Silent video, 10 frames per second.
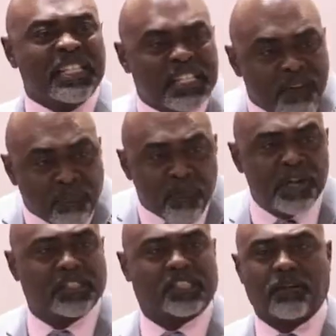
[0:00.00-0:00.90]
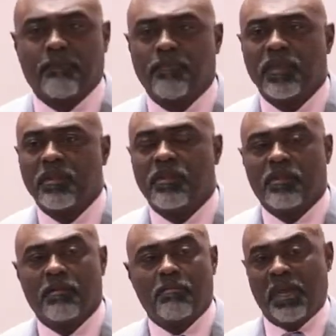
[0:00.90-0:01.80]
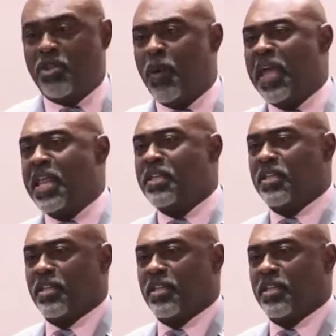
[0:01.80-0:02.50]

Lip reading: difference between